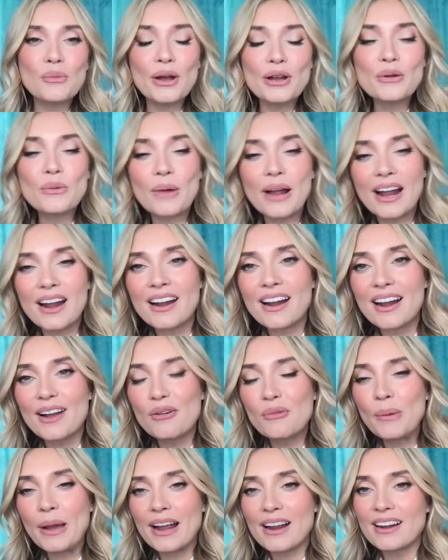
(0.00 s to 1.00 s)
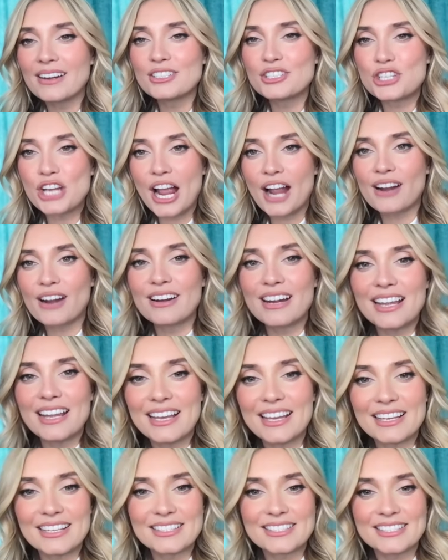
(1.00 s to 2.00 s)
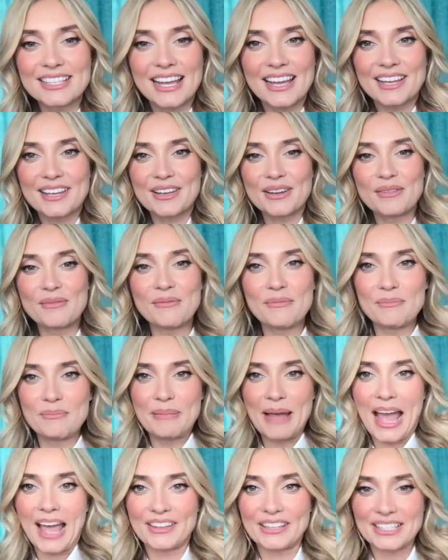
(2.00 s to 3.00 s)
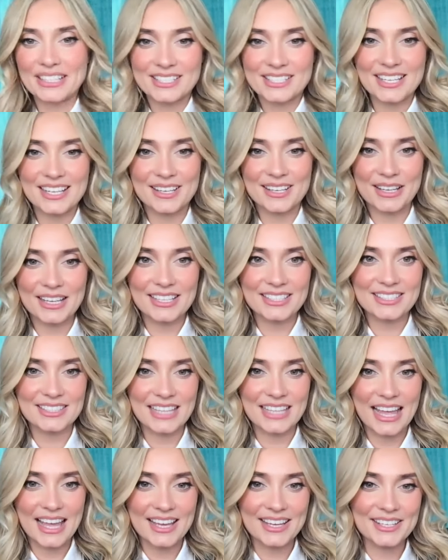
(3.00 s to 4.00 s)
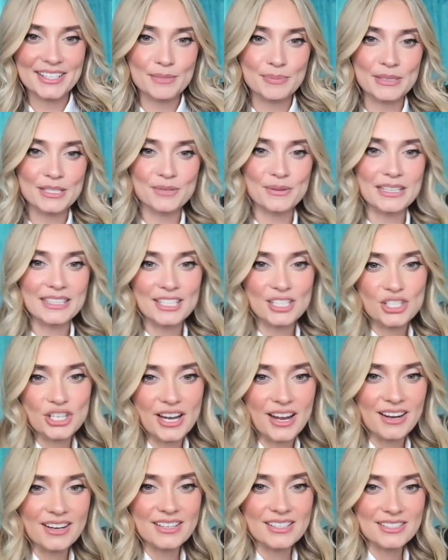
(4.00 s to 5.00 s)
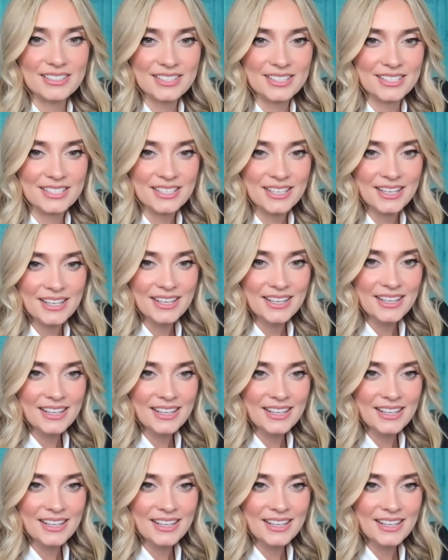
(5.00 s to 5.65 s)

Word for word: the one where where Jerry is like balancing his legs between the chairs.